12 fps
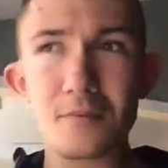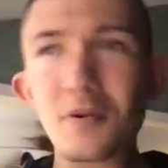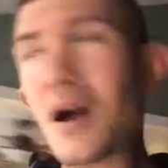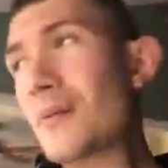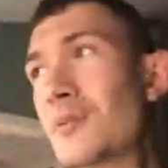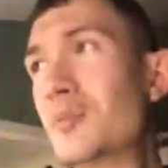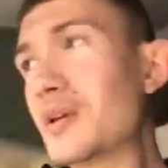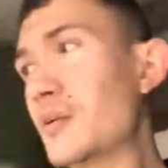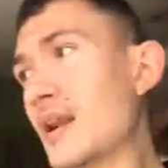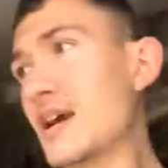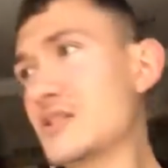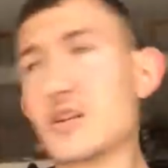Probably
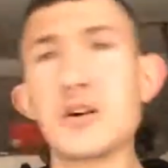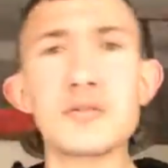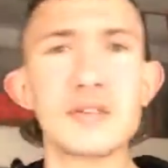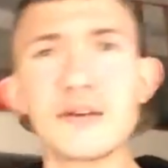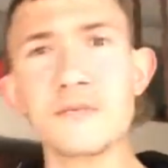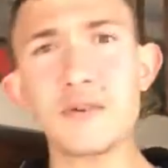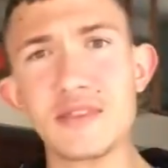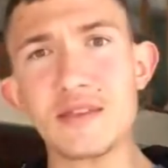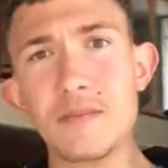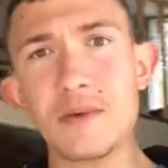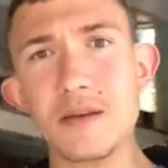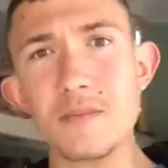when I don't live with
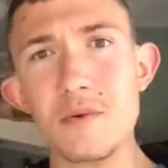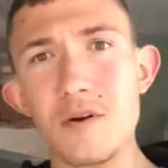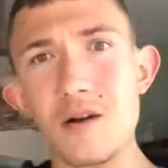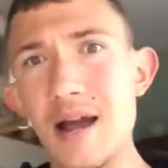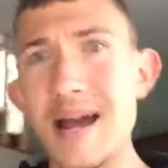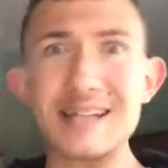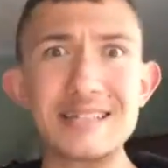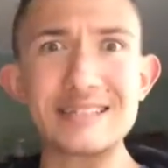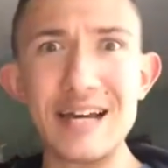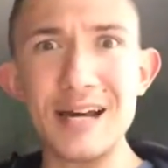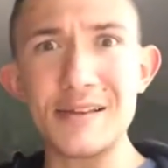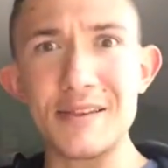them anymore, I could
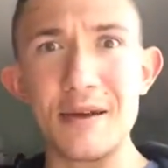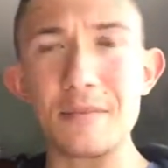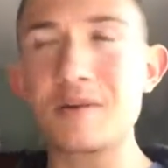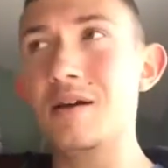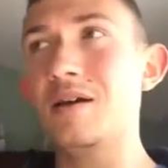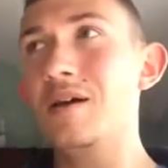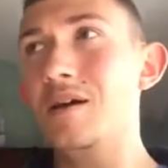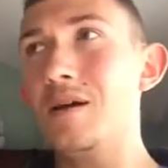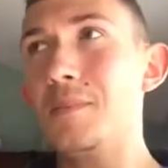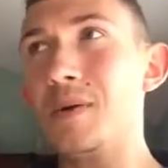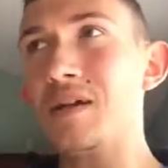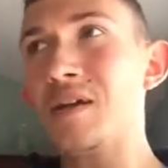tell them.
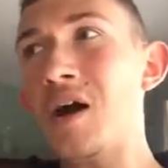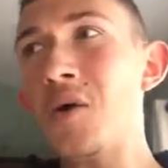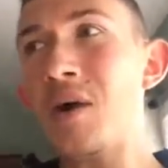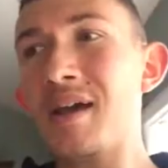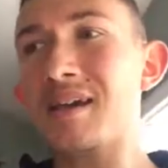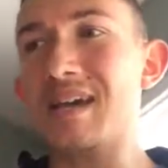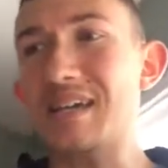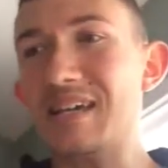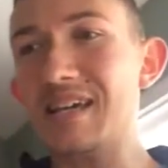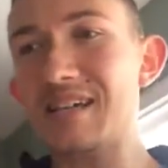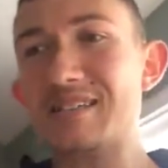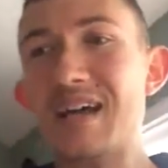But you don't want to get
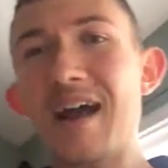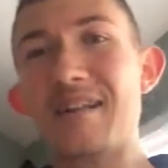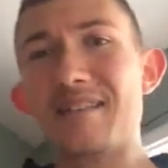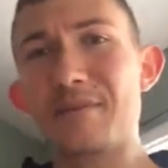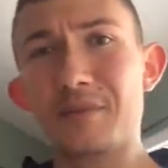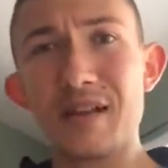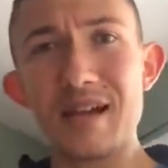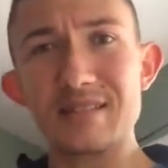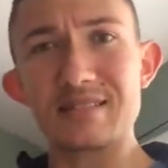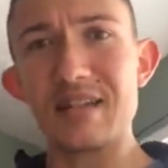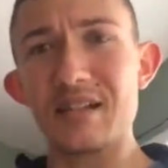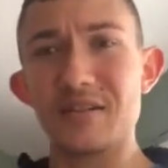kicked out of the
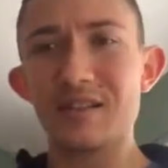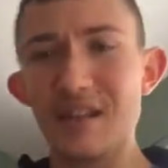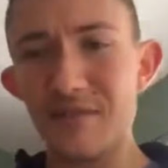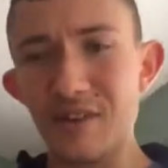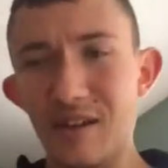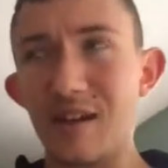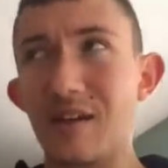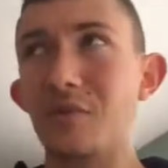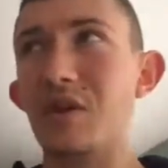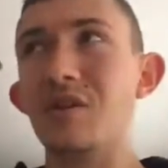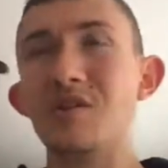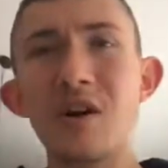place that you're living in
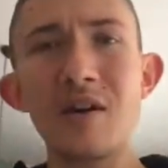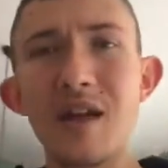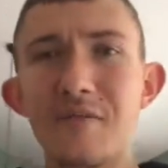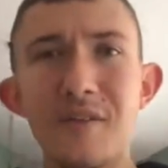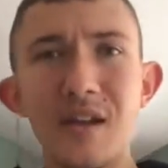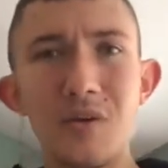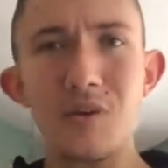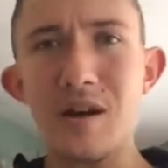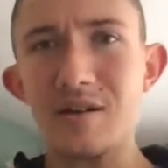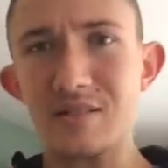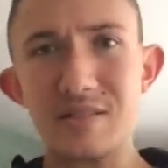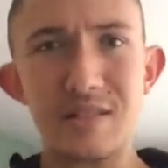when you don't have anywhere
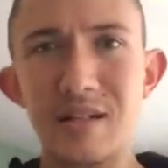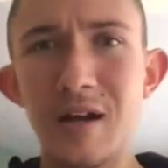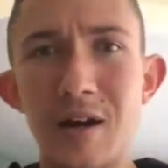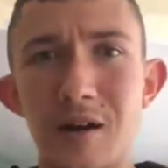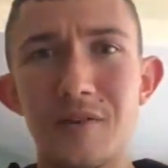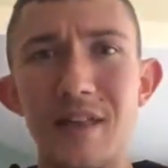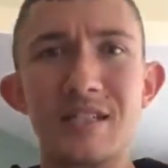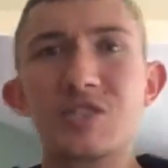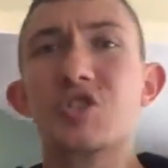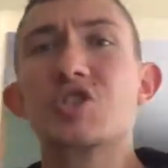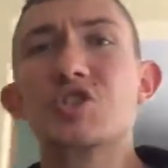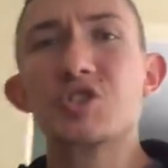else to go. That's
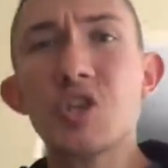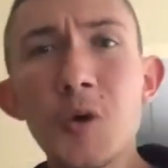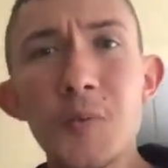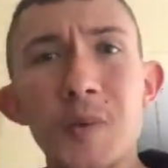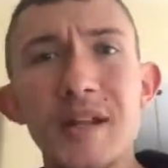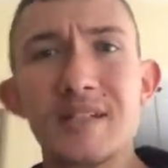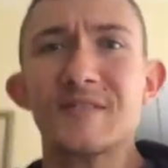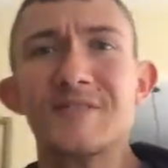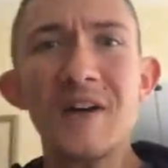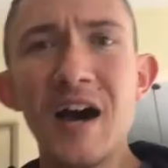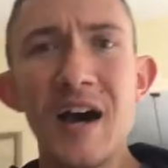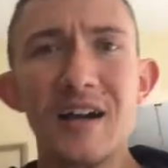stupid as
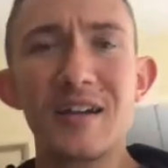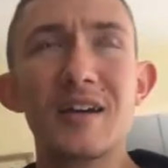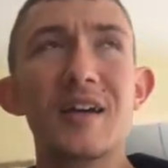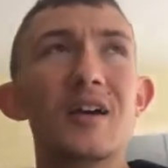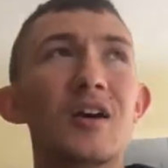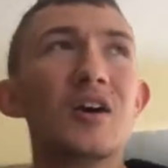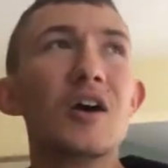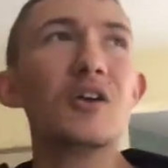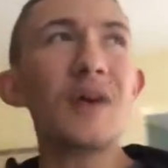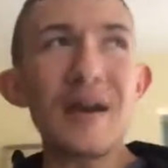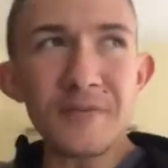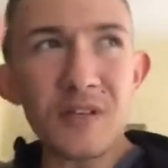fuck.
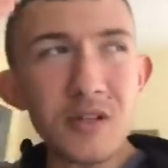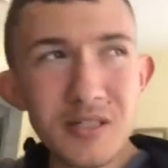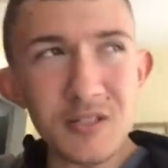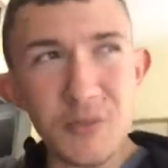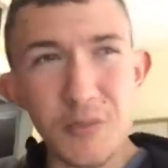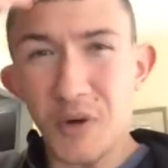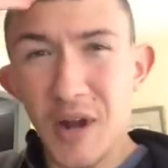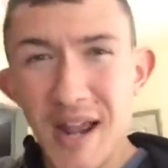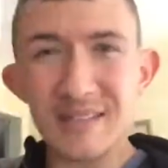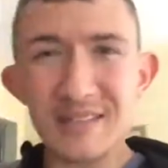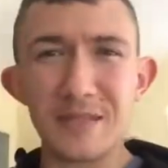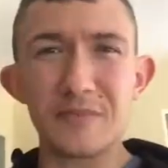You have to use your
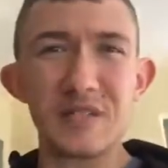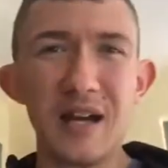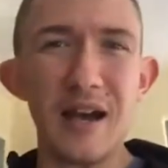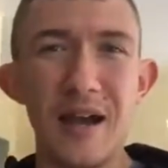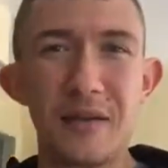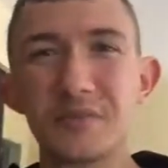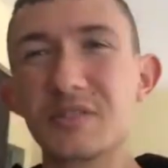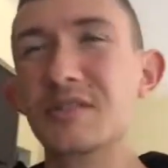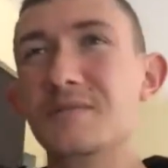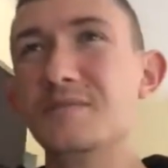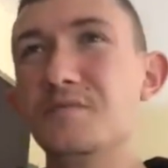brain sometimes.